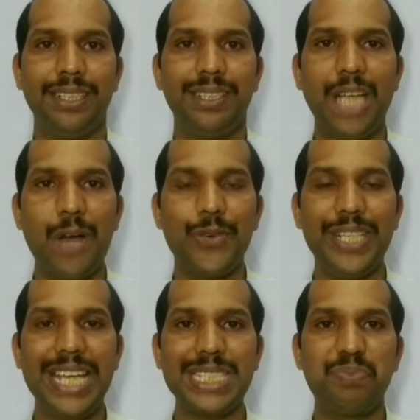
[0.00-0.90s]
Now
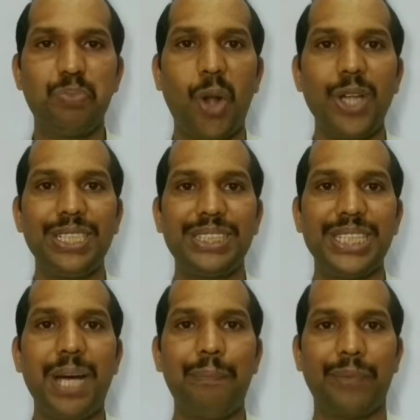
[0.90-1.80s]
he has brought the
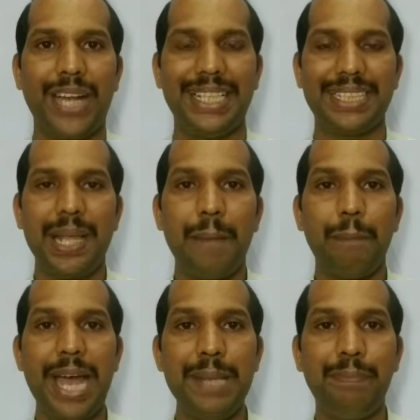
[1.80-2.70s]
term right.
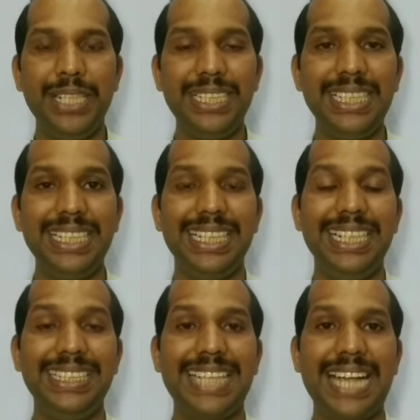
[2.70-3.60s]
By bringing
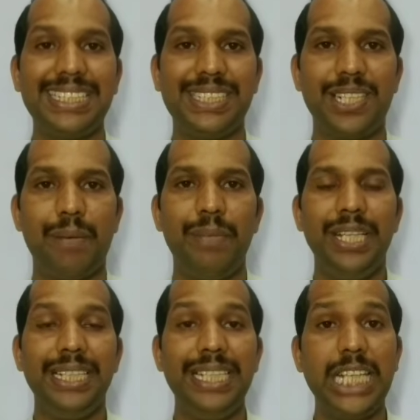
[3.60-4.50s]
in that term,
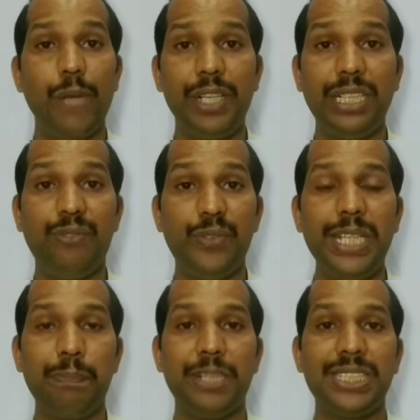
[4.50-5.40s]
he gave a
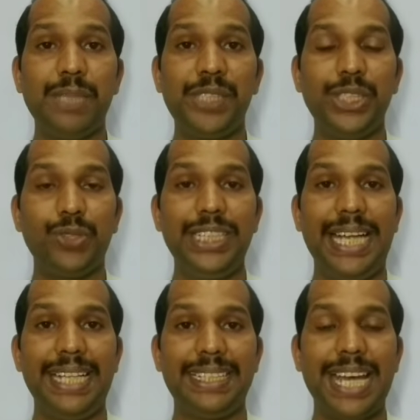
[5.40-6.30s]
different perception to the
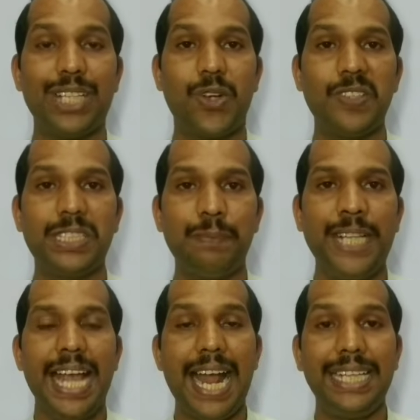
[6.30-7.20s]
entire concept
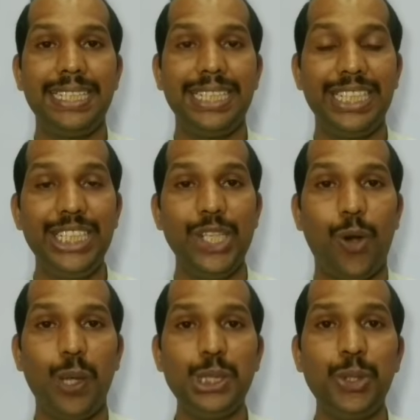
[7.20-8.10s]
and he
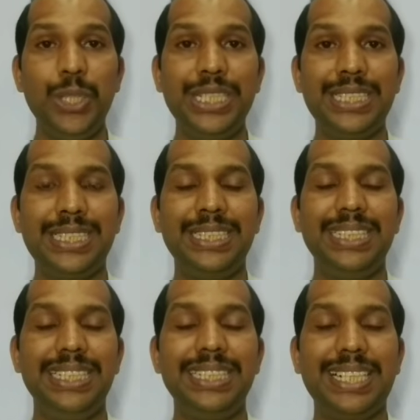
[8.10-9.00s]
also
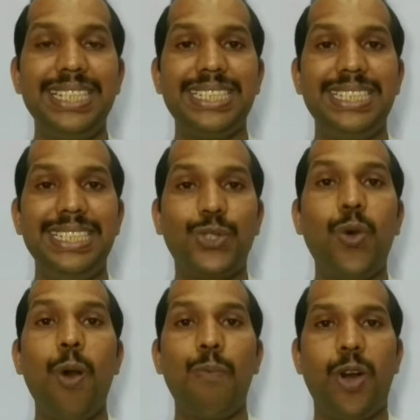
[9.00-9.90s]
increased the
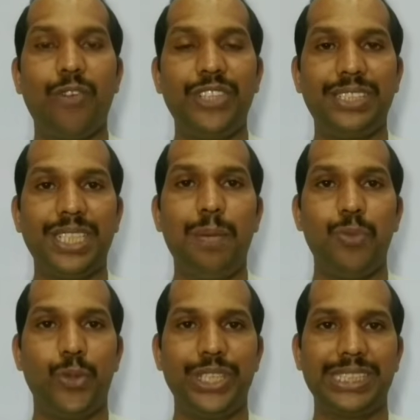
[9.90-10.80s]
scope of the term
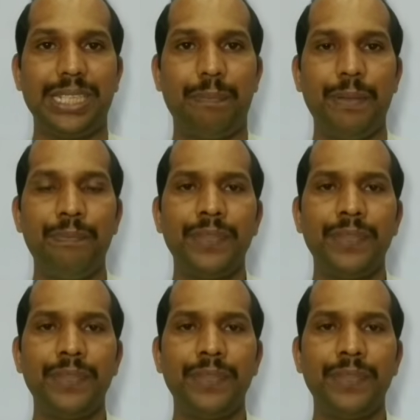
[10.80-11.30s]
ownership.